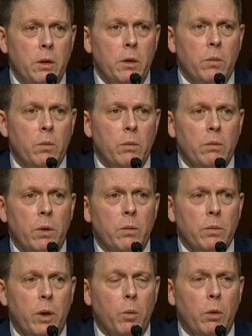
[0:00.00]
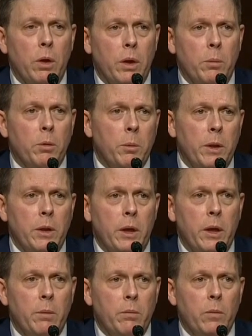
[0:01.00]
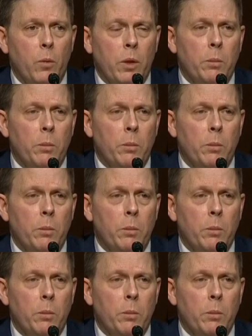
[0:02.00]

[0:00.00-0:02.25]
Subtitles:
that we'll implement, then I will